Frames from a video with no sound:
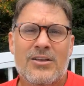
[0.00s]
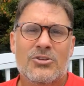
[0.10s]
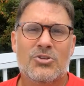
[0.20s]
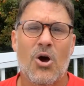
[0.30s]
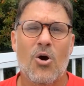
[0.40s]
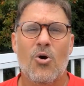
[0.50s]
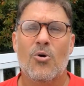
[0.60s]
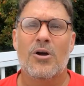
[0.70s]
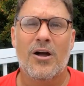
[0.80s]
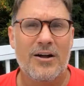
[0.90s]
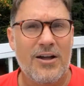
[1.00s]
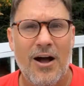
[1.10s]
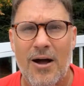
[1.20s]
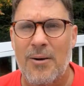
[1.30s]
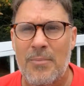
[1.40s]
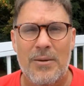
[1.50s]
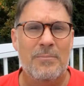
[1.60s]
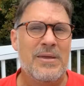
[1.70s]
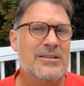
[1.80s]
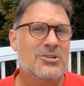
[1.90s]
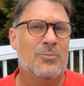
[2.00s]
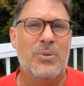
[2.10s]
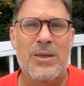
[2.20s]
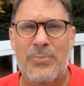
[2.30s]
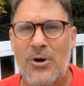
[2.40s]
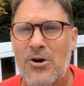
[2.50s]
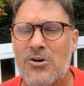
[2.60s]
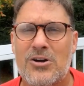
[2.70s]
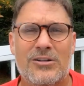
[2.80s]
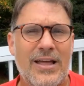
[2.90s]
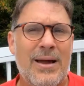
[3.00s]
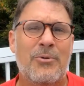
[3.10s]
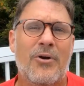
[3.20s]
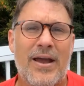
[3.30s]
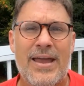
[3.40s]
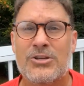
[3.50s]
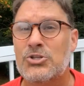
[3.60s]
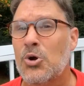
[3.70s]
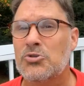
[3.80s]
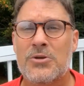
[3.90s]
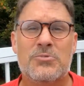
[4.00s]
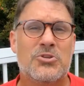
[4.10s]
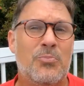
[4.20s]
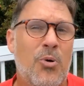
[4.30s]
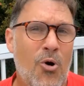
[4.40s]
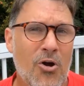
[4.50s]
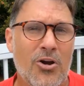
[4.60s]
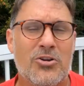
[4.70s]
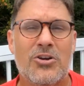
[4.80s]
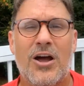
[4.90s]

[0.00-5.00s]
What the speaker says: So come, meet some people, collaborate, show some support,